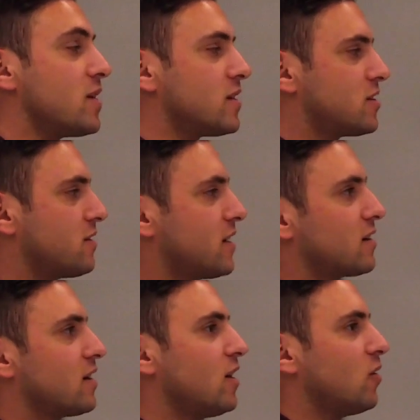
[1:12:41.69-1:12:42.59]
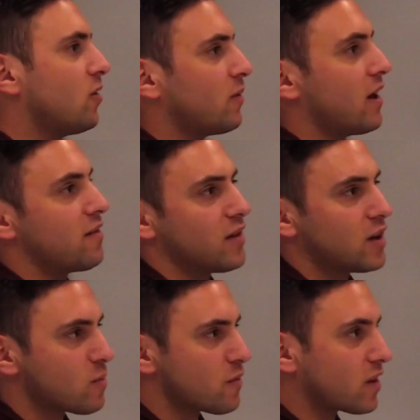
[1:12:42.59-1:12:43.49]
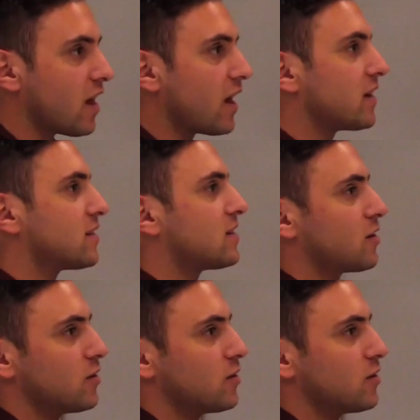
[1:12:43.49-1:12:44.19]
committed to it, and we have a number of clients,